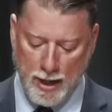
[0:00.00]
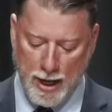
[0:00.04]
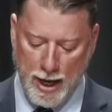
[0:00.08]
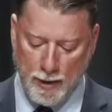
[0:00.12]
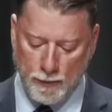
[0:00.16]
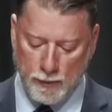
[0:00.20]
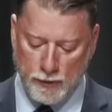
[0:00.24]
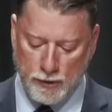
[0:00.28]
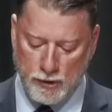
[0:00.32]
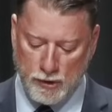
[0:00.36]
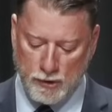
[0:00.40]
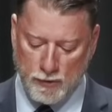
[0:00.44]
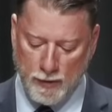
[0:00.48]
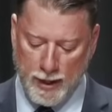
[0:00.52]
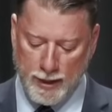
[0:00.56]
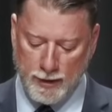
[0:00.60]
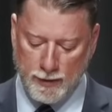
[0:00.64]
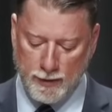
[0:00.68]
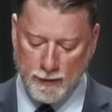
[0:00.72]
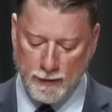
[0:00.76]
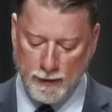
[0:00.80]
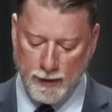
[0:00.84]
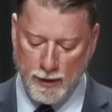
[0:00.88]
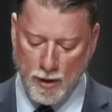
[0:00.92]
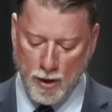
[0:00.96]
I will
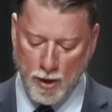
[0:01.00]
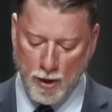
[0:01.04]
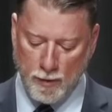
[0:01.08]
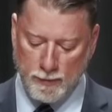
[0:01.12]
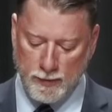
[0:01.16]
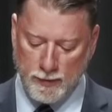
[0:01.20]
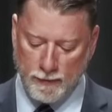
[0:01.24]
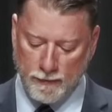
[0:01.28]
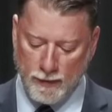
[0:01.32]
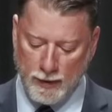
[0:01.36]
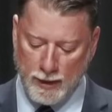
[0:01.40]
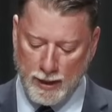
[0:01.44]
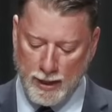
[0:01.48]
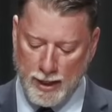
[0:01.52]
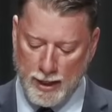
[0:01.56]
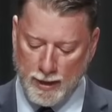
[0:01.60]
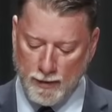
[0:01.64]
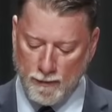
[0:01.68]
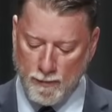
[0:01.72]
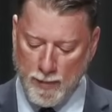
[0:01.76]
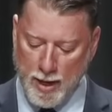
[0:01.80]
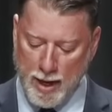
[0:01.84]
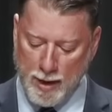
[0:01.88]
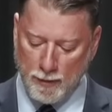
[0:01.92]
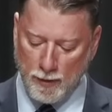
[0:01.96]
strengthen the arms of the king
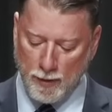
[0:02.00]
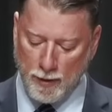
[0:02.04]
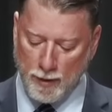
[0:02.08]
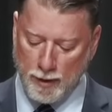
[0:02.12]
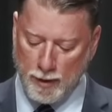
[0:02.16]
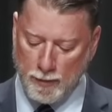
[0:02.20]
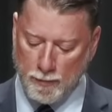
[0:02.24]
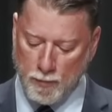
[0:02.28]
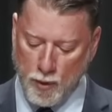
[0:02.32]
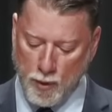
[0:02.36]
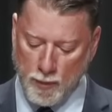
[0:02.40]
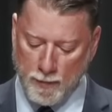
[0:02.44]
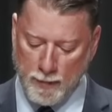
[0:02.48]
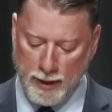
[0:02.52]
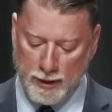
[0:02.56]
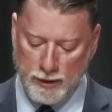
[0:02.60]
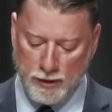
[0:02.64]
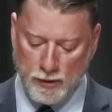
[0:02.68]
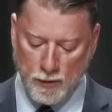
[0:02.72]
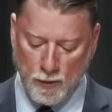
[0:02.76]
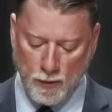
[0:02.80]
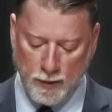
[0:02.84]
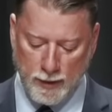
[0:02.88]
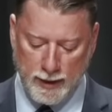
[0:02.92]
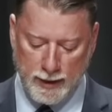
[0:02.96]
of Babylon and put my
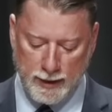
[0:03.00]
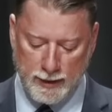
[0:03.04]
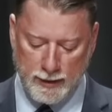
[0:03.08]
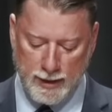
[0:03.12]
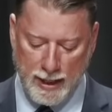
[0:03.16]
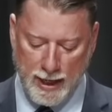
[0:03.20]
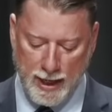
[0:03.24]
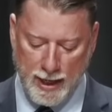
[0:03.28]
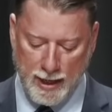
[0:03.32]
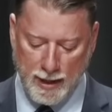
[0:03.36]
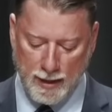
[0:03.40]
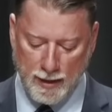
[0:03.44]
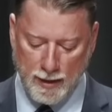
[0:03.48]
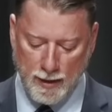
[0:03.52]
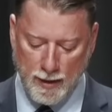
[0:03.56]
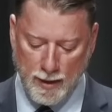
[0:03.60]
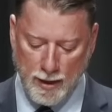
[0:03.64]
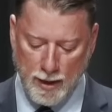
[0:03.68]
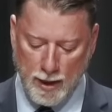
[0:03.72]
sword in his hand.